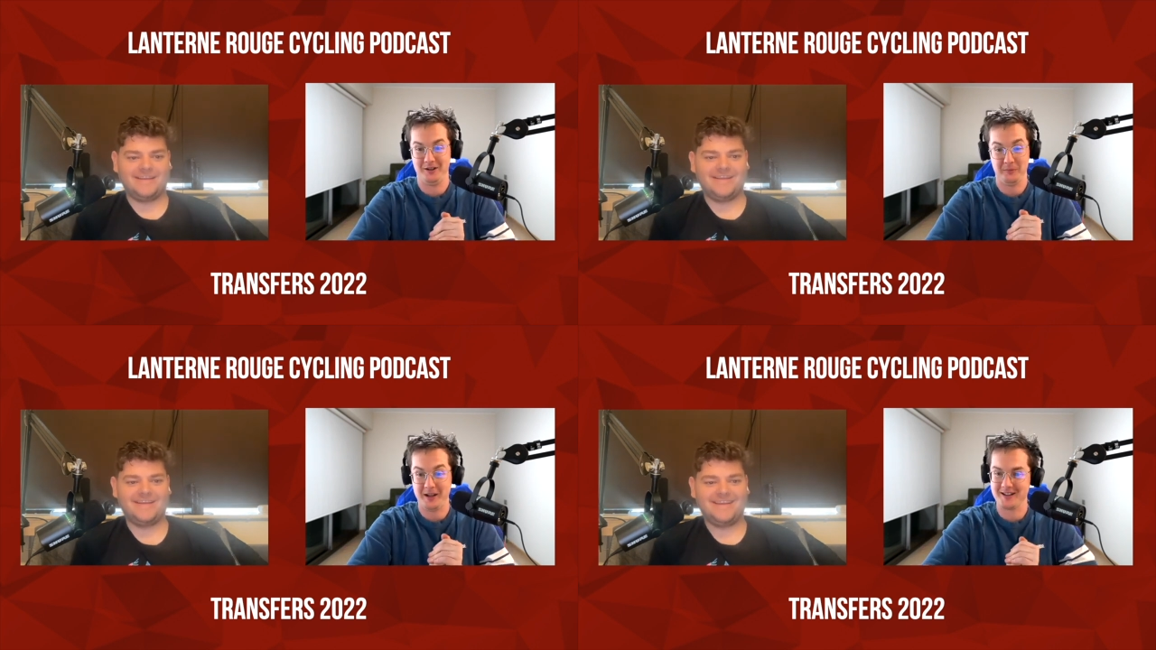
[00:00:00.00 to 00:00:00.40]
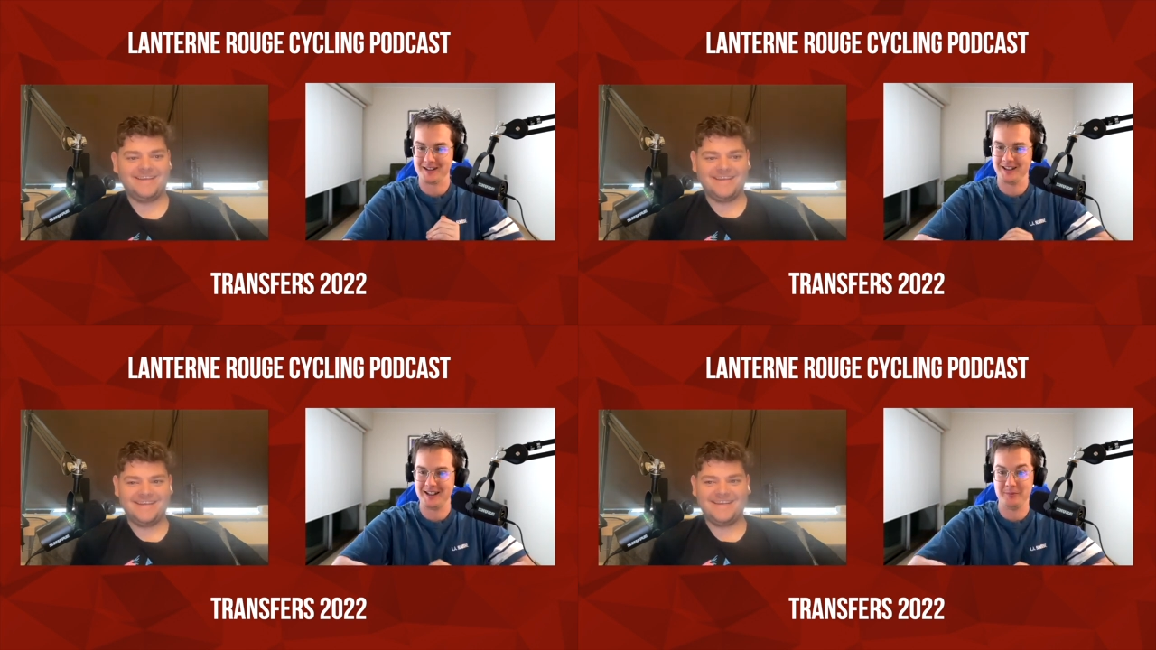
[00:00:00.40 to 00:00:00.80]
Speaker 1: You're
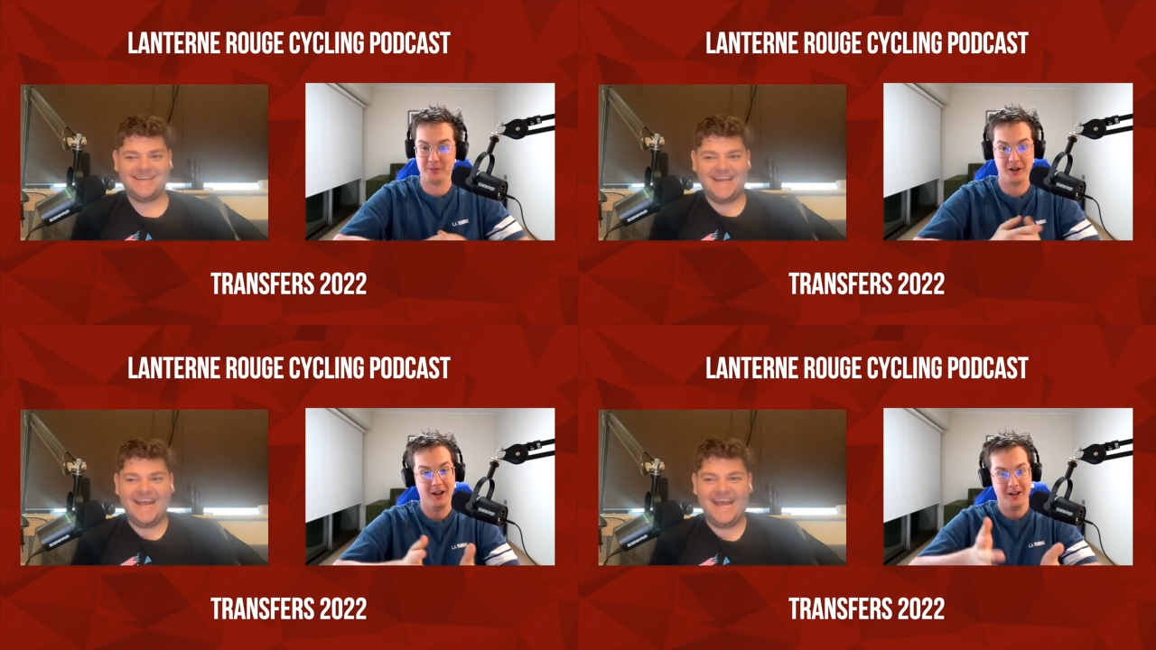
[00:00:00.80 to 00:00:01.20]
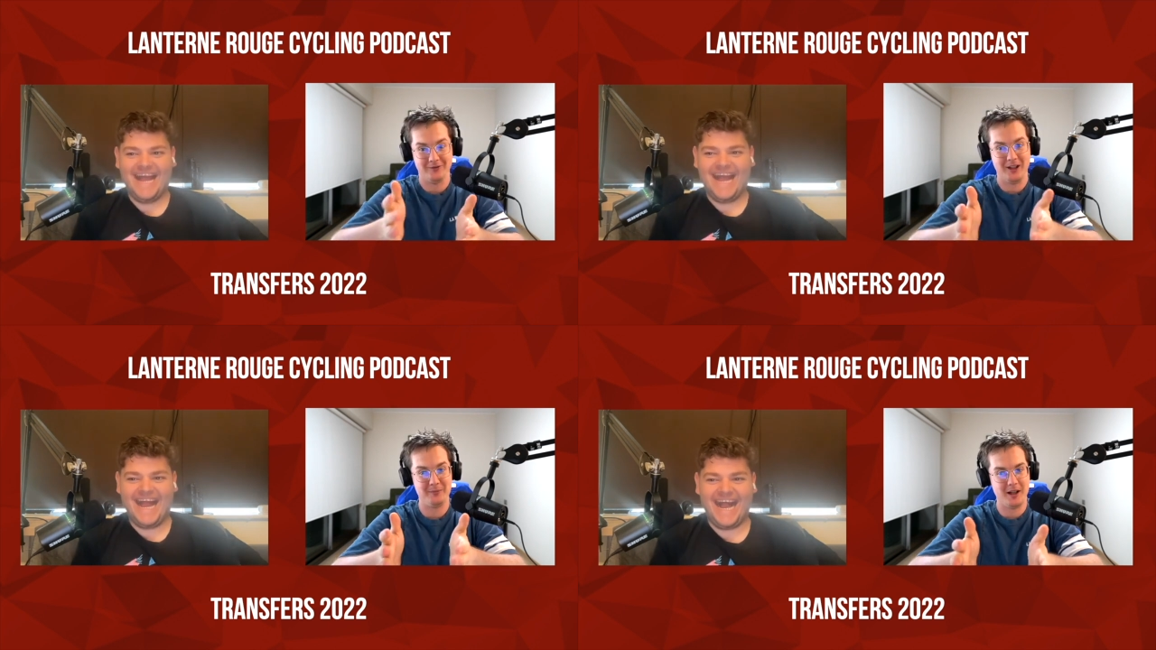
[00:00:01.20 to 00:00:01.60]
penciling it in, but
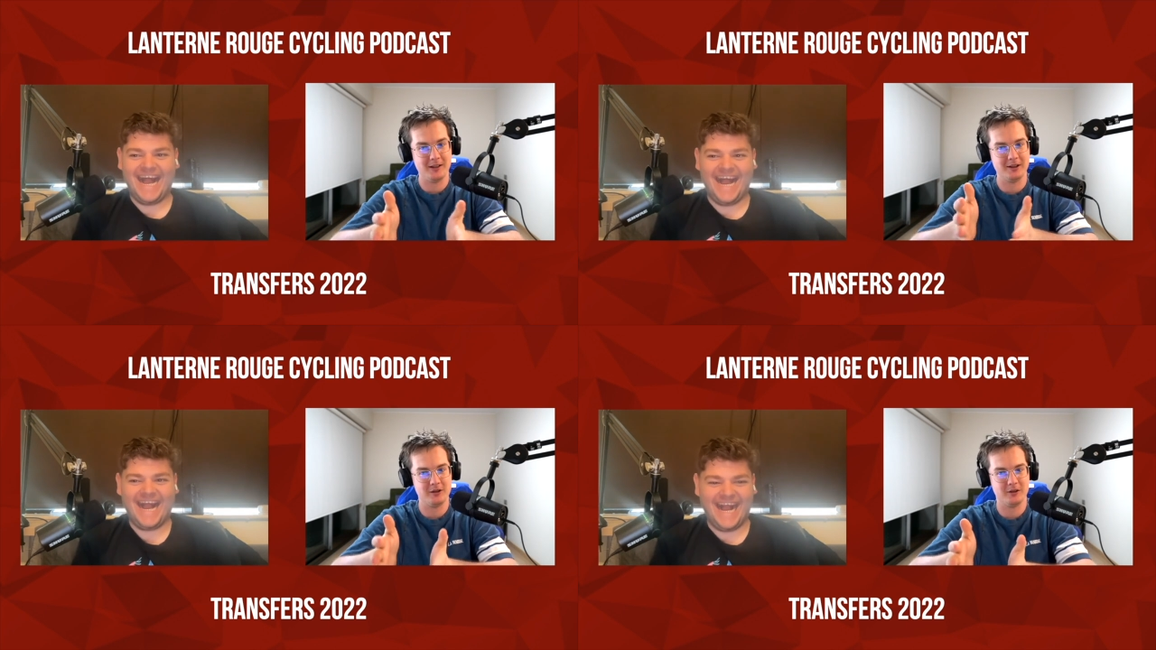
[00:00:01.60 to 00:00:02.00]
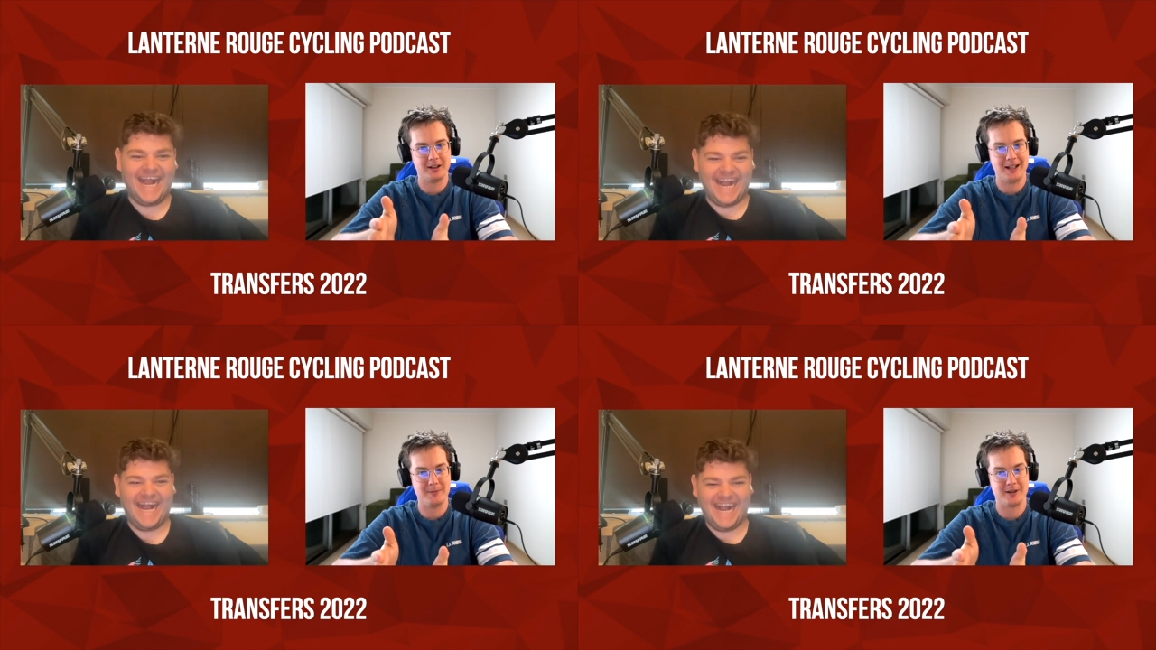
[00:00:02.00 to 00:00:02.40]
Van Baarle literally
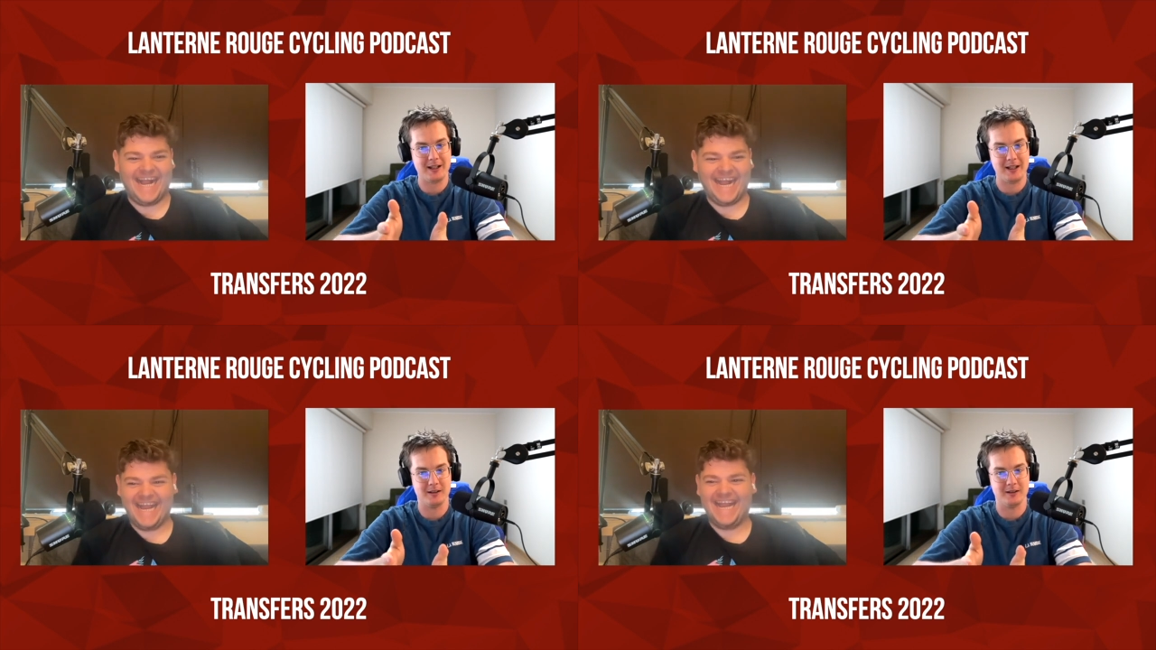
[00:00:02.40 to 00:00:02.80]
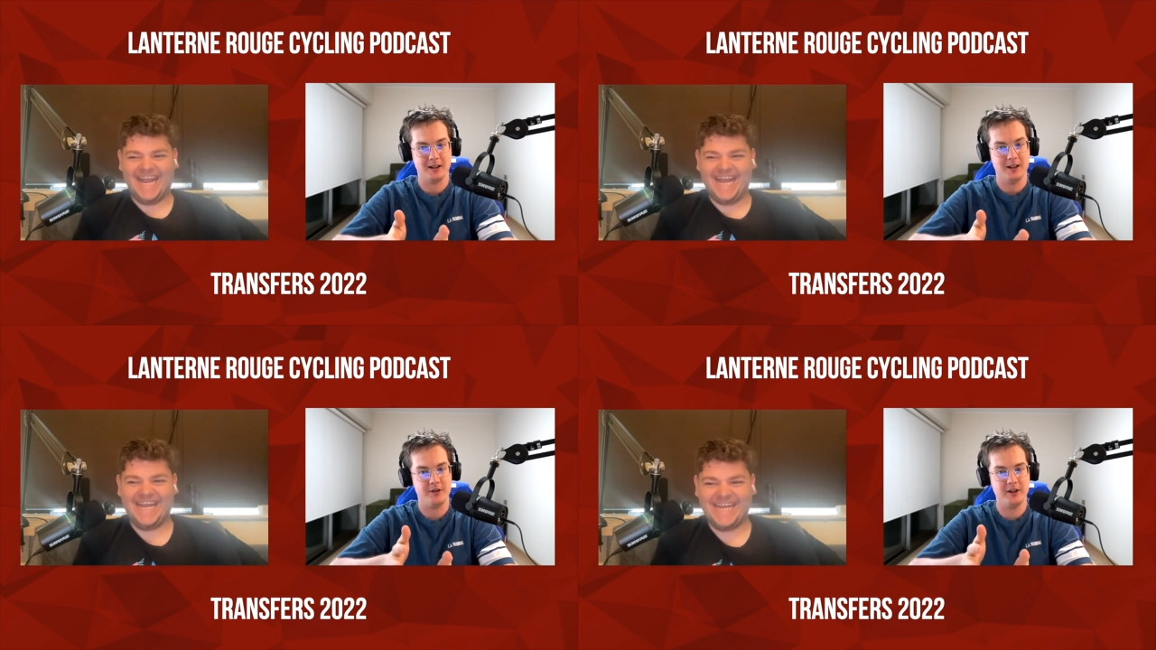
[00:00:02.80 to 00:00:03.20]
came second
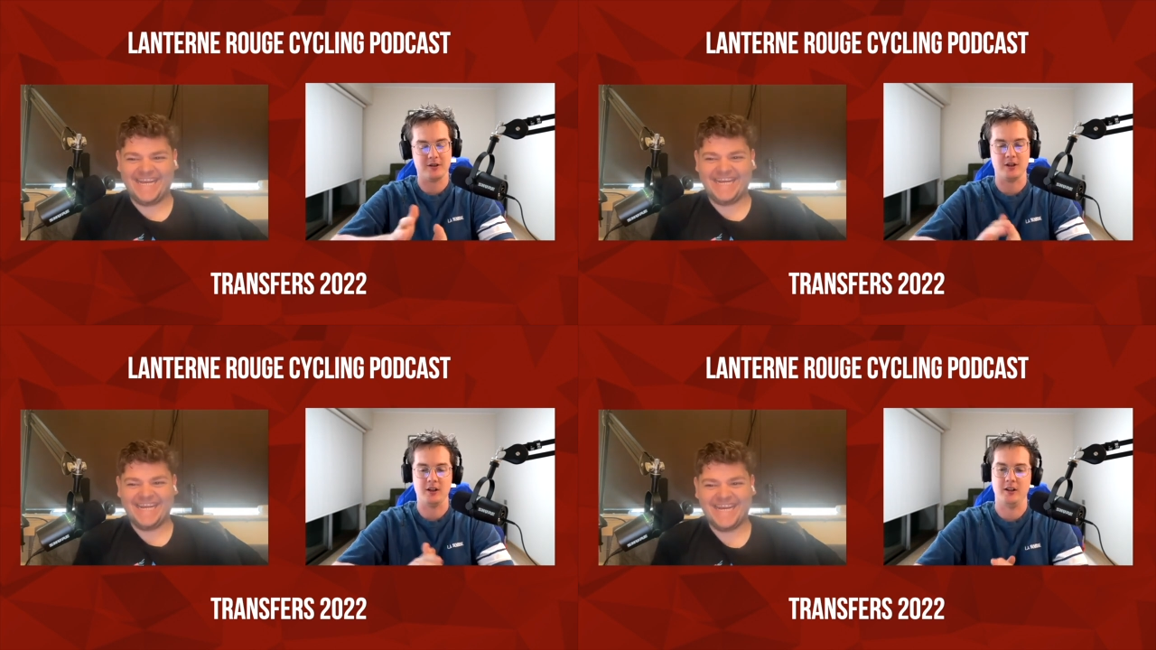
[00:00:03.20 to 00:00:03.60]
this year.